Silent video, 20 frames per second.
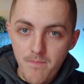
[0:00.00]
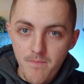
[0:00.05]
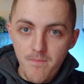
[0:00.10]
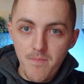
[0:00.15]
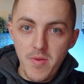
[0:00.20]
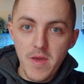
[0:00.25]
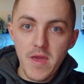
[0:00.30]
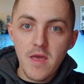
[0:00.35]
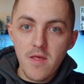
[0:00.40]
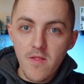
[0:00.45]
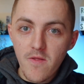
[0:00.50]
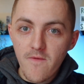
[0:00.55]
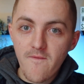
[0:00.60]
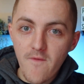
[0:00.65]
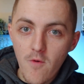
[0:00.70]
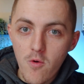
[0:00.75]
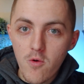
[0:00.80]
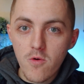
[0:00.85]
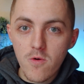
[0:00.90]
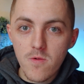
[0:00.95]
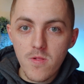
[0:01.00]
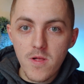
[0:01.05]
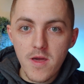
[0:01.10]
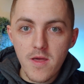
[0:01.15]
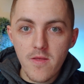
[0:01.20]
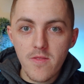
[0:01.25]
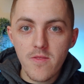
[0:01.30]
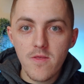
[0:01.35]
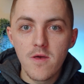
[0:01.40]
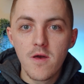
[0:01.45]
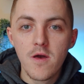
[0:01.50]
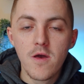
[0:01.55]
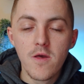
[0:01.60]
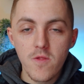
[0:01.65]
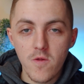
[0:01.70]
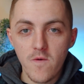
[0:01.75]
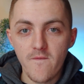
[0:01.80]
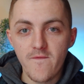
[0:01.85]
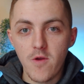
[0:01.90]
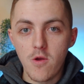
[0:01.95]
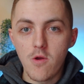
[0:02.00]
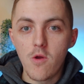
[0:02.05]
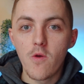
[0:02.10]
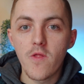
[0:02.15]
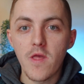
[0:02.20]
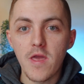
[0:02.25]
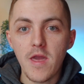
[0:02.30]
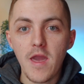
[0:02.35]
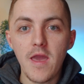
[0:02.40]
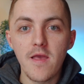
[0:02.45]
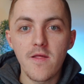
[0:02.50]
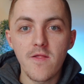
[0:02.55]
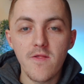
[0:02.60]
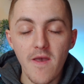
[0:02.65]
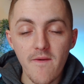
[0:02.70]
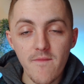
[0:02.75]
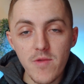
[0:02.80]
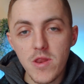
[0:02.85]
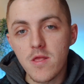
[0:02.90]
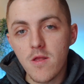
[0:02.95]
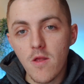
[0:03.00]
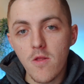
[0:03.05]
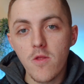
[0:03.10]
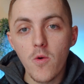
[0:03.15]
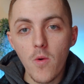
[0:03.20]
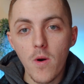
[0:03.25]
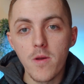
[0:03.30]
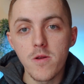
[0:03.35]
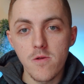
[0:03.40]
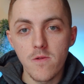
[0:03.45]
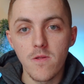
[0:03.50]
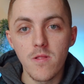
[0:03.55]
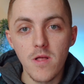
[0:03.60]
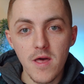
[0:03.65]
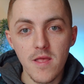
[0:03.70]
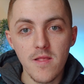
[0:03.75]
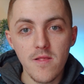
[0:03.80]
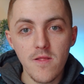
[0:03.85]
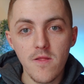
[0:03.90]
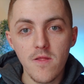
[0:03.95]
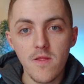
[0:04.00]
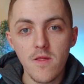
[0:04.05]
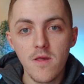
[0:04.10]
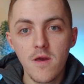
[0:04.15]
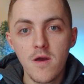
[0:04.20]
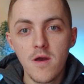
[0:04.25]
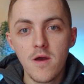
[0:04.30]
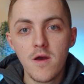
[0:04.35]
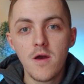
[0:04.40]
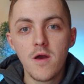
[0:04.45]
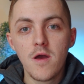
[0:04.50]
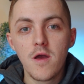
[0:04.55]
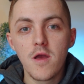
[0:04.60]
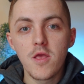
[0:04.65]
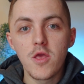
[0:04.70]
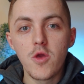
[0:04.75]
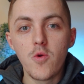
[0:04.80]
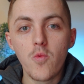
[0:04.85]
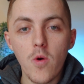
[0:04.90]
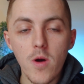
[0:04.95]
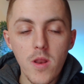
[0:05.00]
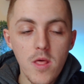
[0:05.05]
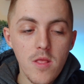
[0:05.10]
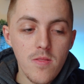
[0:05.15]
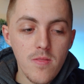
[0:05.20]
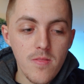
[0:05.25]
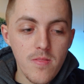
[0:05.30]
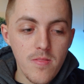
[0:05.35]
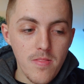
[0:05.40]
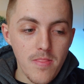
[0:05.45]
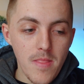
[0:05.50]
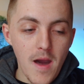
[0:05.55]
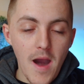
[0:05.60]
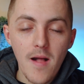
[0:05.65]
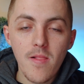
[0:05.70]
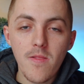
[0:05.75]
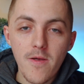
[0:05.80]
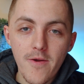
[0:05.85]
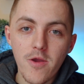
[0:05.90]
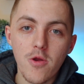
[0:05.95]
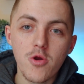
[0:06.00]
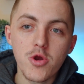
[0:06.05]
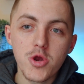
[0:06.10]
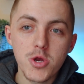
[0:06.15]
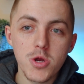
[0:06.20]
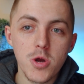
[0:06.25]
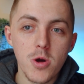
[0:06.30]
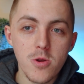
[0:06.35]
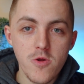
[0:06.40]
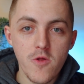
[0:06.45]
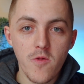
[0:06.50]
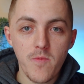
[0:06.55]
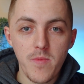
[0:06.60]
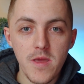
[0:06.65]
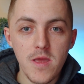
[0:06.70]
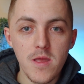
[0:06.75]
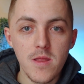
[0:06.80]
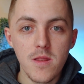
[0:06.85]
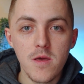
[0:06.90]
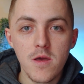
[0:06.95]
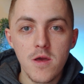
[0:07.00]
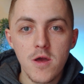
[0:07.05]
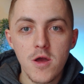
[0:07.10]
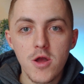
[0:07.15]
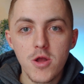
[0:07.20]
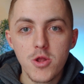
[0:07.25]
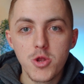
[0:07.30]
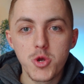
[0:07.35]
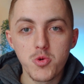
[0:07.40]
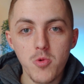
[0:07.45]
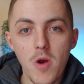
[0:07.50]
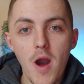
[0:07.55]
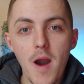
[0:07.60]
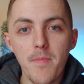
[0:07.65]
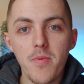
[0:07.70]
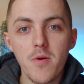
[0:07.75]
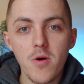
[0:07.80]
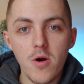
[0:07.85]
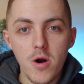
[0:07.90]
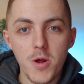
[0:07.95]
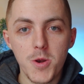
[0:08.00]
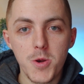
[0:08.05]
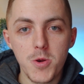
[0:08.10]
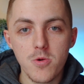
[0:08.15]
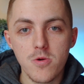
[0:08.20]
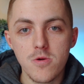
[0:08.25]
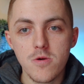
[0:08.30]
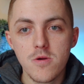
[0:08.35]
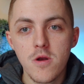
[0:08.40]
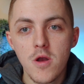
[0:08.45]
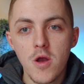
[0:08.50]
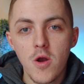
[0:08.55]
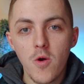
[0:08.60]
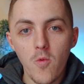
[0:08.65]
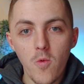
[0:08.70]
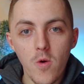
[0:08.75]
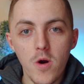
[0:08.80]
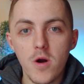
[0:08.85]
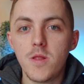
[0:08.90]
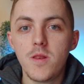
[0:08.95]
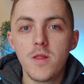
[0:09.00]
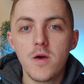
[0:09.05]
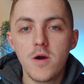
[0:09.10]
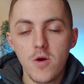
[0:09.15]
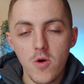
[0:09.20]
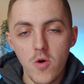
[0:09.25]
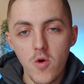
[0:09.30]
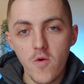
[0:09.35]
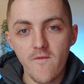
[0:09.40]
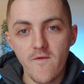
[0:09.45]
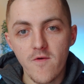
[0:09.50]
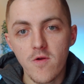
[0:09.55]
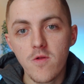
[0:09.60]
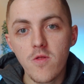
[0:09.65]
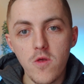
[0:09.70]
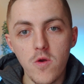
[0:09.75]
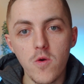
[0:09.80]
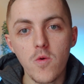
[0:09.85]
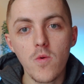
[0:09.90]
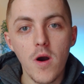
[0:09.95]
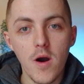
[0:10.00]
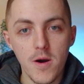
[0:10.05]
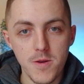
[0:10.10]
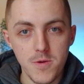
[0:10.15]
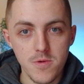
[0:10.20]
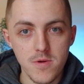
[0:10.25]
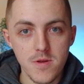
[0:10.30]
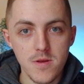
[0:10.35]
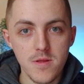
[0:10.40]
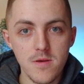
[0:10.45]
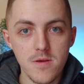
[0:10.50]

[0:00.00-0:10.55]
biggest focal length, so if you're using a 70-200 lens, you want to not let your shutter speed drop under 1/200.